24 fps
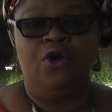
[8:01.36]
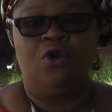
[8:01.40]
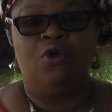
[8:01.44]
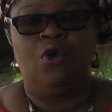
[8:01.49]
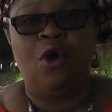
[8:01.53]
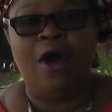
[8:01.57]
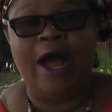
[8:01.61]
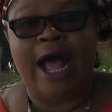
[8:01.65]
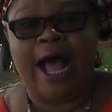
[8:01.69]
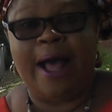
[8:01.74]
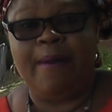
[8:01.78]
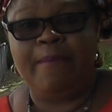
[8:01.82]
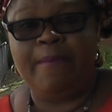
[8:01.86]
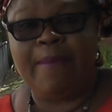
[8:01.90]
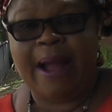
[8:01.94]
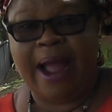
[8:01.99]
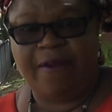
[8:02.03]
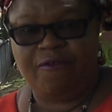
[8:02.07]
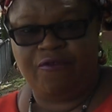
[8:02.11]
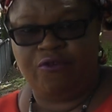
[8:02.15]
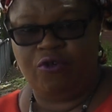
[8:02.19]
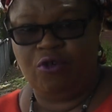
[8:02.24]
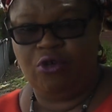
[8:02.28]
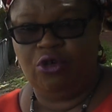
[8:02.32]
go and buy
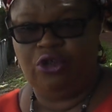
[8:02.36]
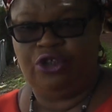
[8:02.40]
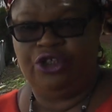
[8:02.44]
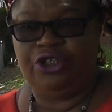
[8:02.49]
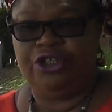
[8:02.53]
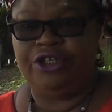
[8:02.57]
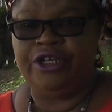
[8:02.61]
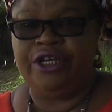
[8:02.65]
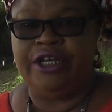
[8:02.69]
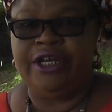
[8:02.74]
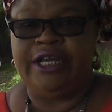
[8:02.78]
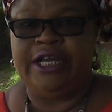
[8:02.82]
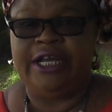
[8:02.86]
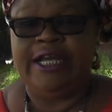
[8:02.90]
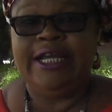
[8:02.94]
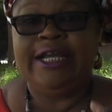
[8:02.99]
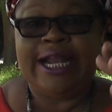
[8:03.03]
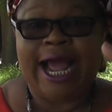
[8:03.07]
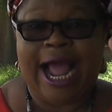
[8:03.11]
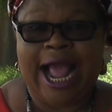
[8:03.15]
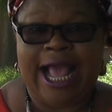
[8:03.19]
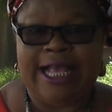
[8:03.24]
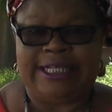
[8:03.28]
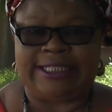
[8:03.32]
food in
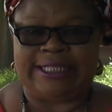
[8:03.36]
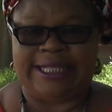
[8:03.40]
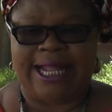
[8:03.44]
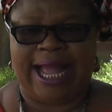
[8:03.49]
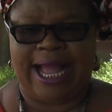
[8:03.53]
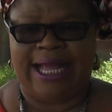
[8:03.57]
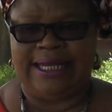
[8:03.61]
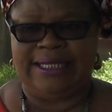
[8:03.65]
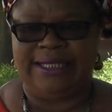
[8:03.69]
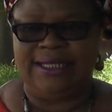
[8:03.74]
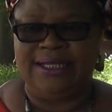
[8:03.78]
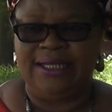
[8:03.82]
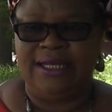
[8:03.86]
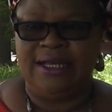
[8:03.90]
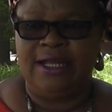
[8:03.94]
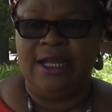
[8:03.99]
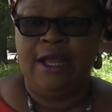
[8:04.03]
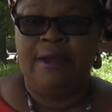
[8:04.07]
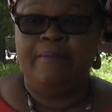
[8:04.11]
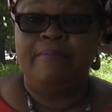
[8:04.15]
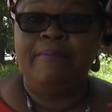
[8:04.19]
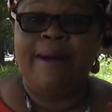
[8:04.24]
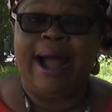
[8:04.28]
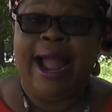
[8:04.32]
Iceland.
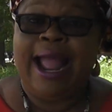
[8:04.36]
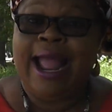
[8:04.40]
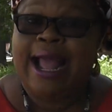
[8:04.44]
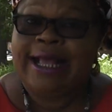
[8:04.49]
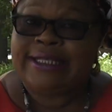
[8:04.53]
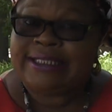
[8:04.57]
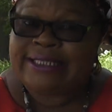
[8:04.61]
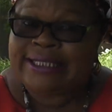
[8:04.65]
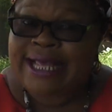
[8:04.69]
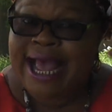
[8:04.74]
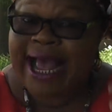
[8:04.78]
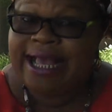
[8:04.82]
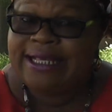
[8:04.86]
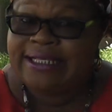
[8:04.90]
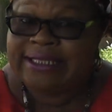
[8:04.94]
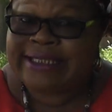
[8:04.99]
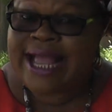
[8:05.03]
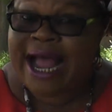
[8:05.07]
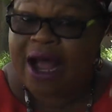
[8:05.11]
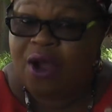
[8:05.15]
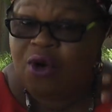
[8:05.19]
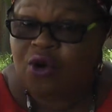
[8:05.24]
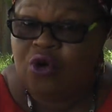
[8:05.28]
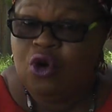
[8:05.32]
My sight
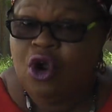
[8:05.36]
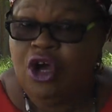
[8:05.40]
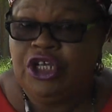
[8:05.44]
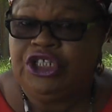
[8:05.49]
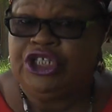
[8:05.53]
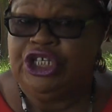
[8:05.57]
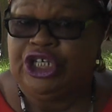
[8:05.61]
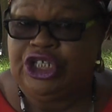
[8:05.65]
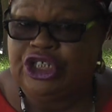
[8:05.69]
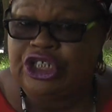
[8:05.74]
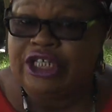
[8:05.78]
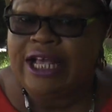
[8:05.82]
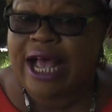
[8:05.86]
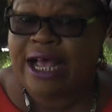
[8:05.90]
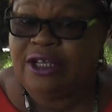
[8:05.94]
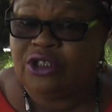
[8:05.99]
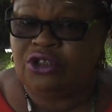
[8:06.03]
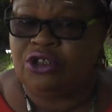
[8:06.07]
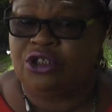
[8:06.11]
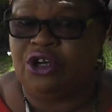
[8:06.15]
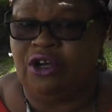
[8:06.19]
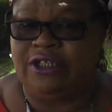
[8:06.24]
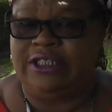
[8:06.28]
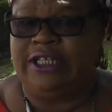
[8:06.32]
start closing, start
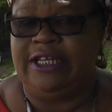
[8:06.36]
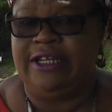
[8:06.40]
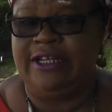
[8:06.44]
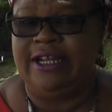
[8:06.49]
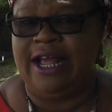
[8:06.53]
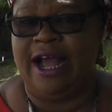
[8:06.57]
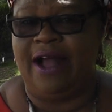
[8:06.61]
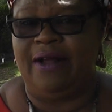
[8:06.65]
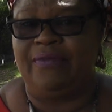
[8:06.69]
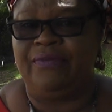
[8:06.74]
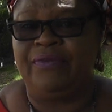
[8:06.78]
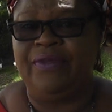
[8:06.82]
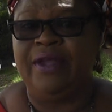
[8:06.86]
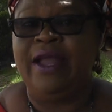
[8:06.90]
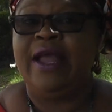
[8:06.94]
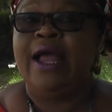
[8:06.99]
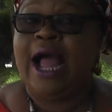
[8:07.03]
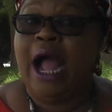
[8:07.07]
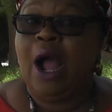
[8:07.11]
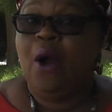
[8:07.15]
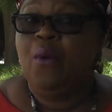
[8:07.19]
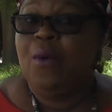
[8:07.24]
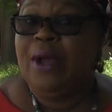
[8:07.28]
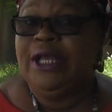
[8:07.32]
shutting down.
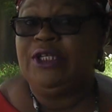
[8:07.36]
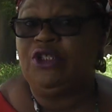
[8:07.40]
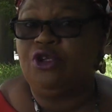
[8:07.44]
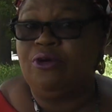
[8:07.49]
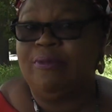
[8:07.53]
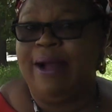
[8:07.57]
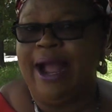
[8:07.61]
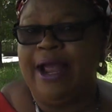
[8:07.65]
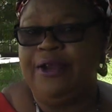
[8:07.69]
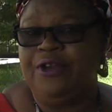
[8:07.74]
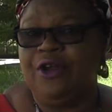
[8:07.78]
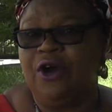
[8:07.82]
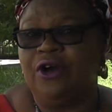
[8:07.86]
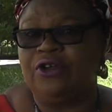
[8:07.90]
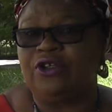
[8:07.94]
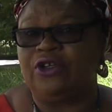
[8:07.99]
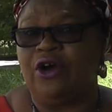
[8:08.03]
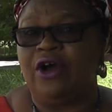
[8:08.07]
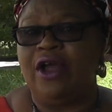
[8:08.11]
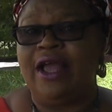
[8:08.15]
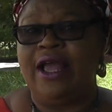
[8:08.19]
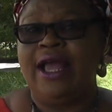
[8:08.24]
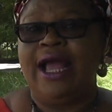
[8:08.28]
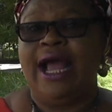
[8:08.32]
I went to my
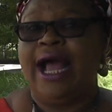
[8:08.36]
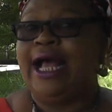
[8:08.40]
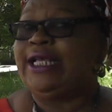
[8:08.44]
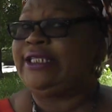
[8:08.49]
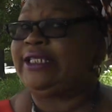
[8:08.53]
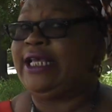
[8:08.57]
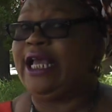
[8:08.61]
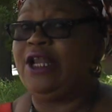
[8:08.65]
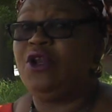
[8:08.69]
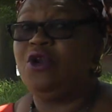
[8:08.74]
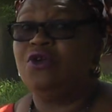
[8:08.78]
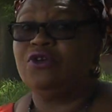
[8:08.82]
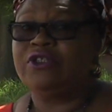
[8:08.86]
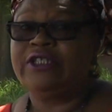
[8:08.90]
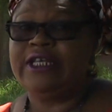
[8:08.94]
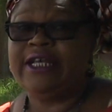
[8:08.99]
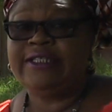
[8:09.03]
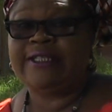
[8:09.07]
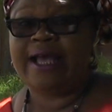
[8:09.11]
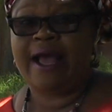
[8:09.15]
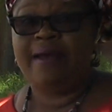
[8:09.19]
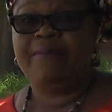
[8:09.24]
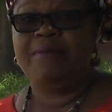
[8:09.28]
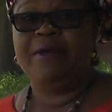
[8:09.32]
doctor. I said, look,
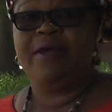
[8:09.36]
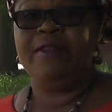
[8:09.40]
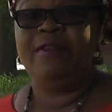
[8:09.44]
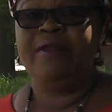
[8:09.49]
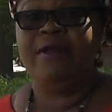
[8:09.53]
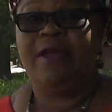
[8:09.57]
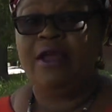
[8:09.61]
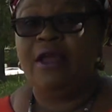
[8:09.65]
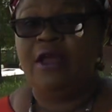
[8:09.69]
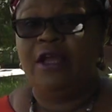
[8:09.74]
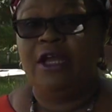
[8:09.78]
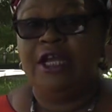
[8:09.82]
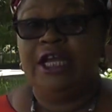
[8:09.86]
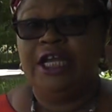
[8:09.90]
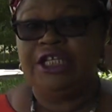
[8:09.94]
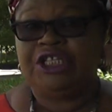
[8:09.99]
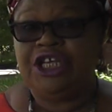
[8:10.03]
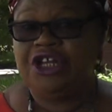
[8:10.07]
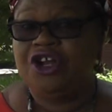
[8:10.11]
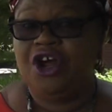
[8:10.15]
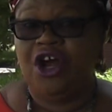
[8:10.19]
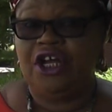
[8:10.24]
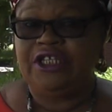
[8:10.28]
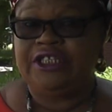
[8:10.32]
since I've been
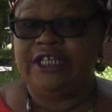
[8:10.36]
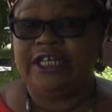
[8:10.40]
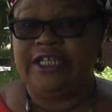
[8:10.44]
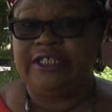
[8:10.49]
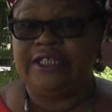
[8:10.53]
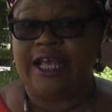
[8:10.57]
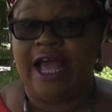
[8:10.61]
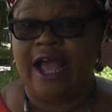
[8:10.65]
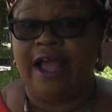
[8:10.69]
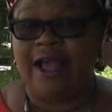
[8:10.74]
eating all this